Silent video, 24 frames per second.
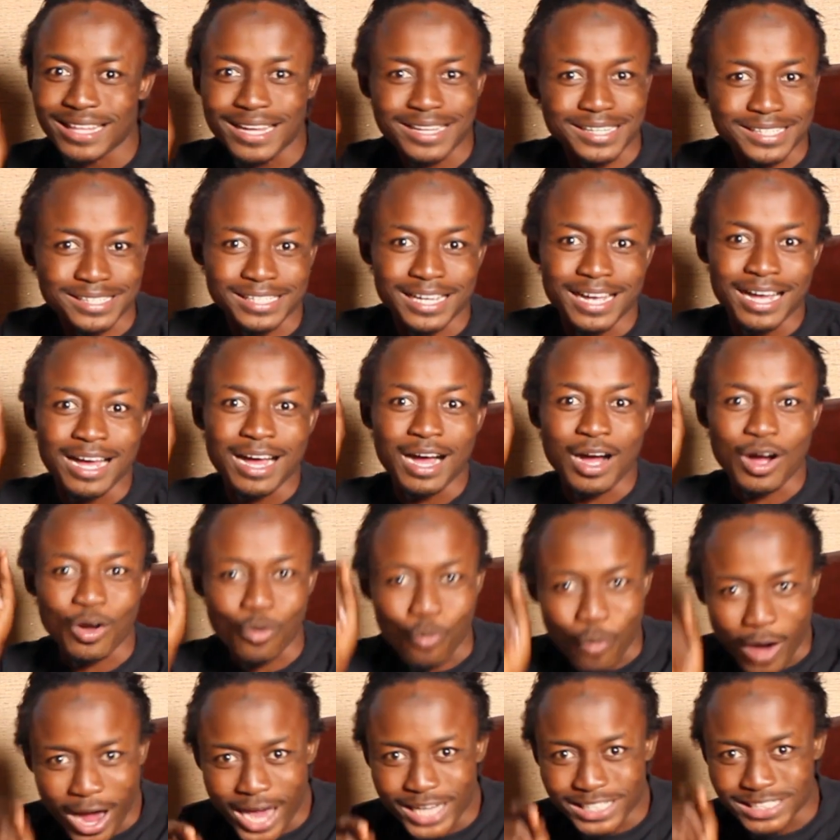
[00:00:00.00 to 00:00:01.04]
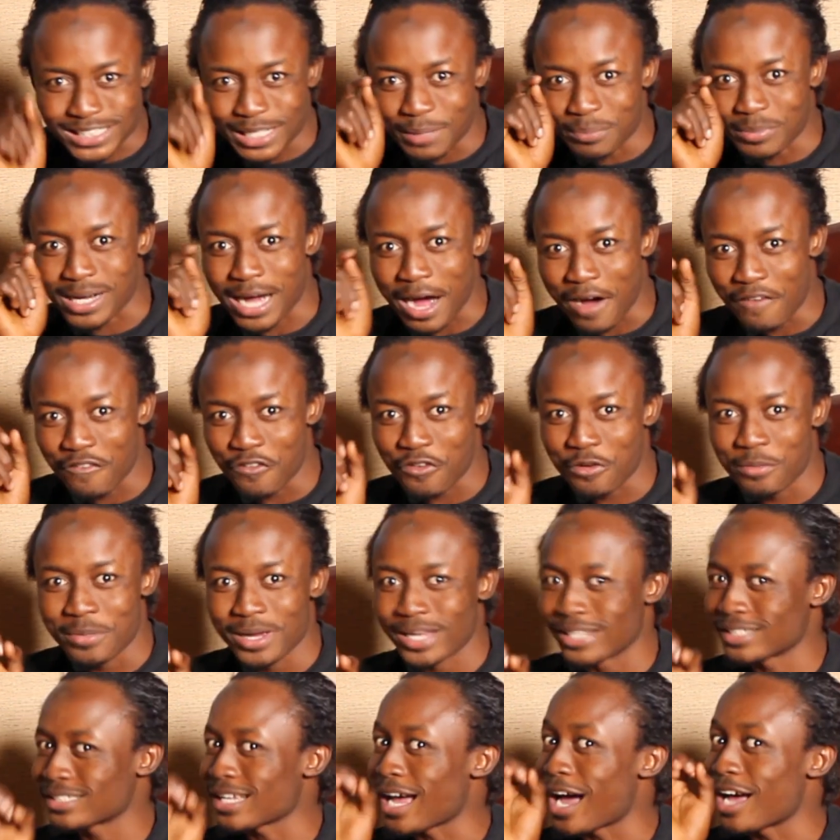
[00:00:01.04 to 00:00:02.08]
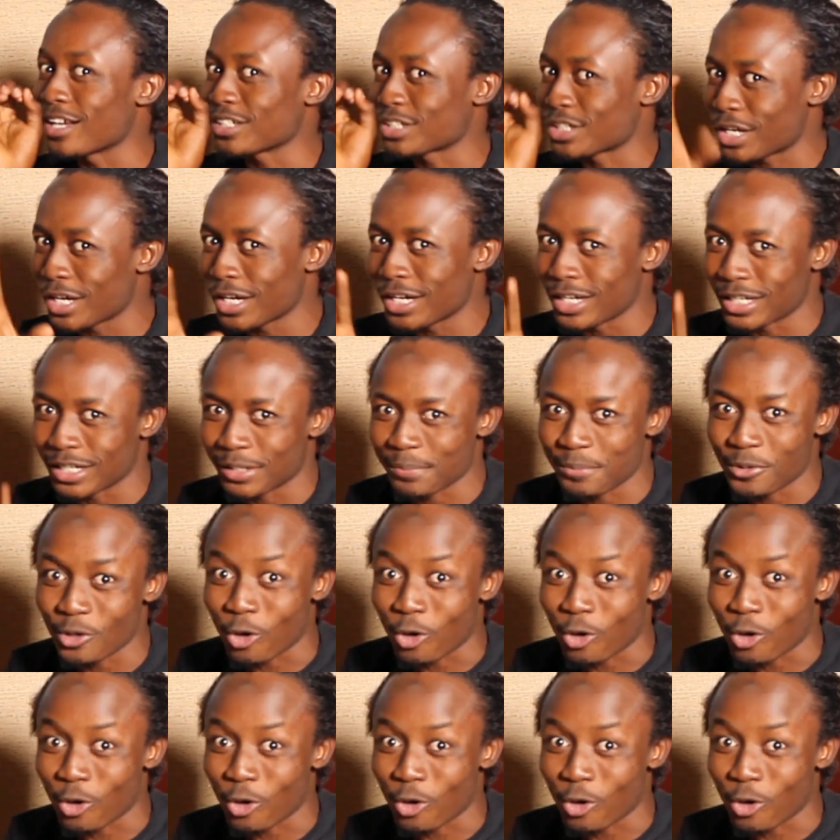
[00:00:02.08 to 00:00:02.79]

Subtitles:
That is why some governments are scared,